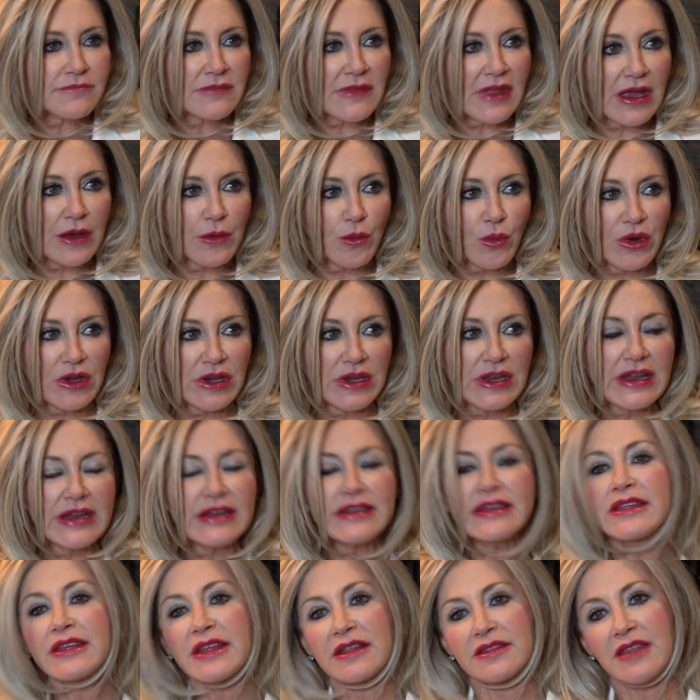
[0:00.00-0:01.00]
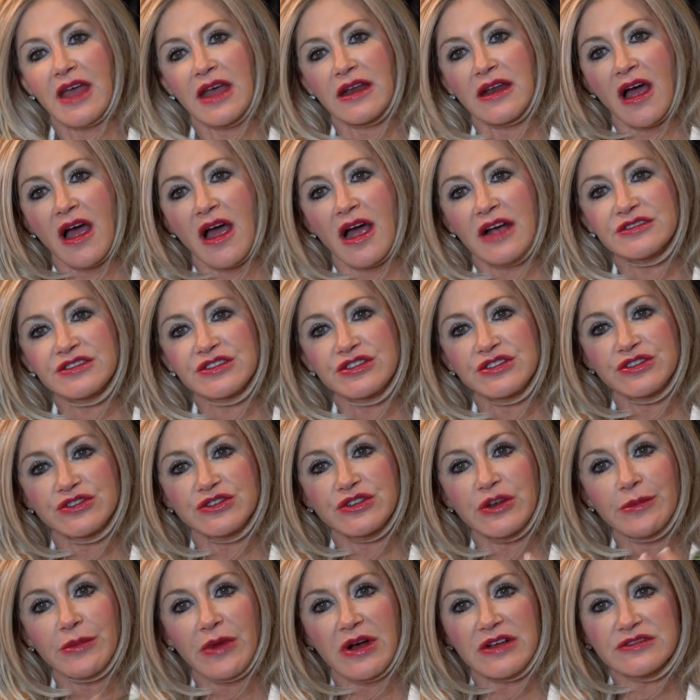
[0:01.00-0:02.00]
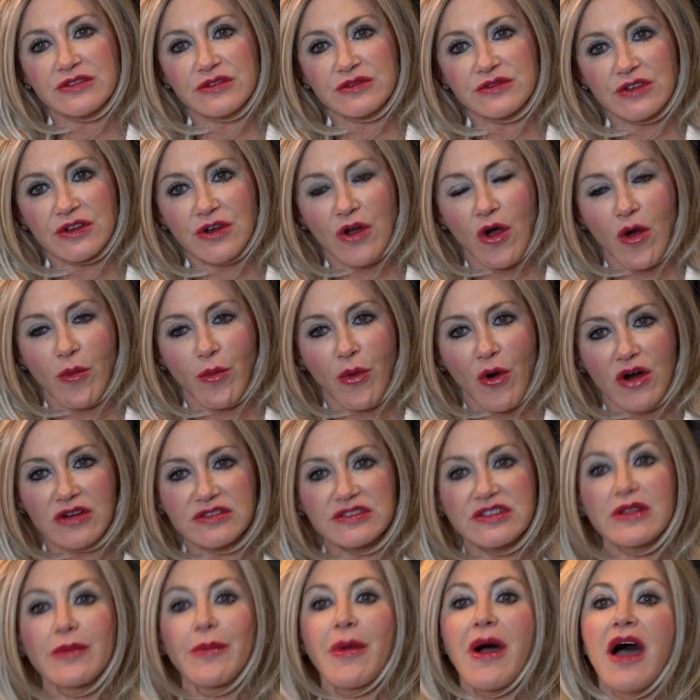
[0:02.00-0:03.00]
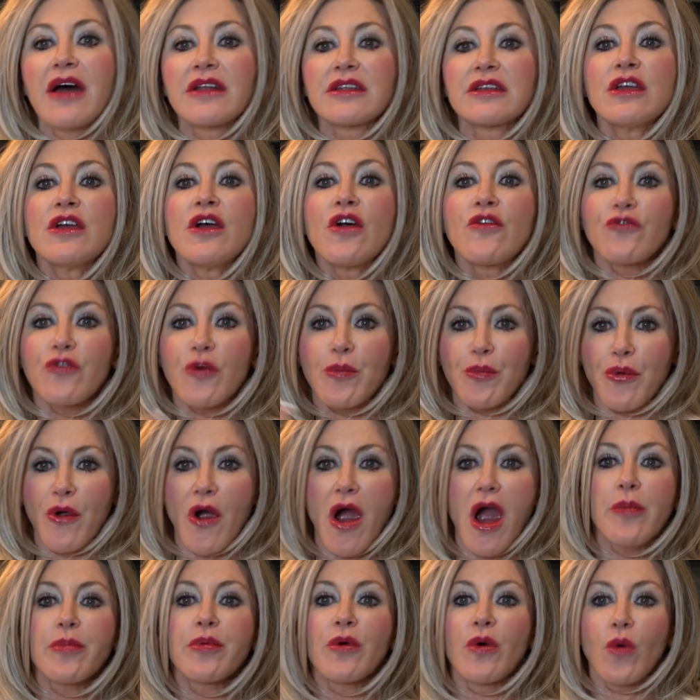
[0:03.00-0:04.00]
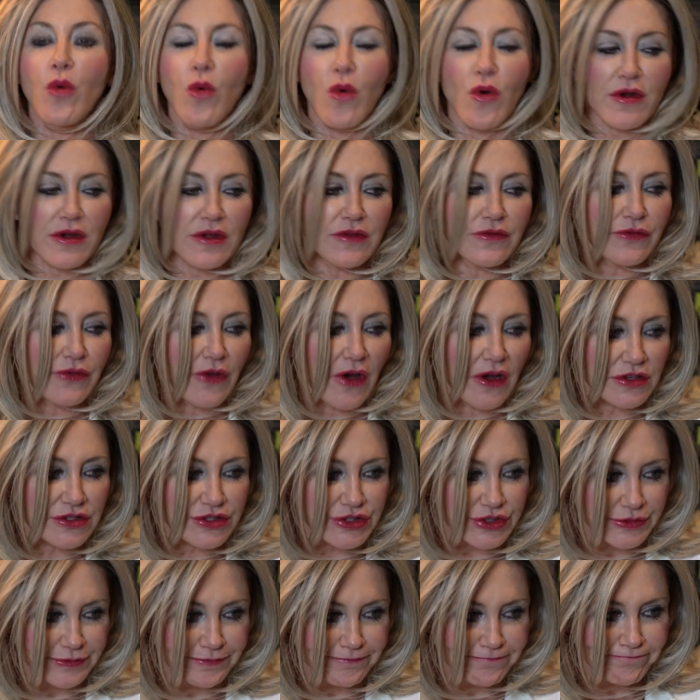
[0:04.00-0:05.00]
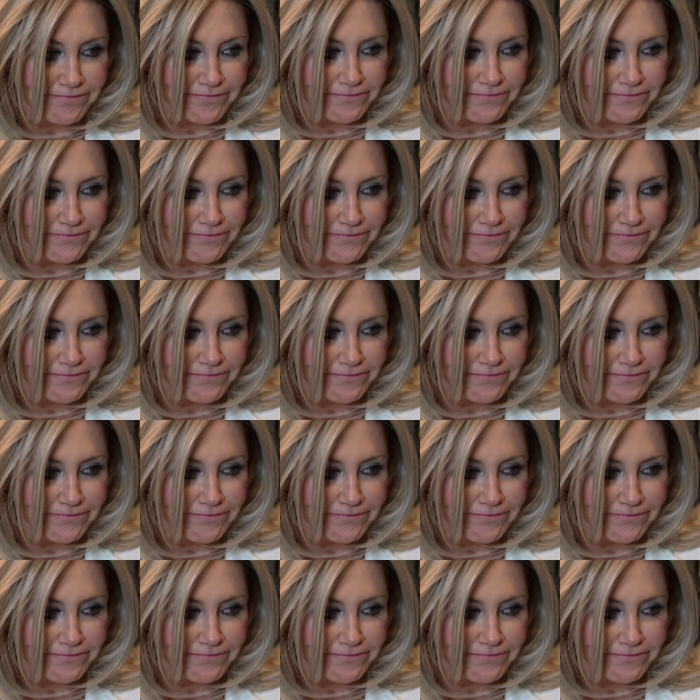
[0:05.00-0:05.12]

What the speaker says: And we need to get that oxygen to muscles in all parts of the body for proper organ function.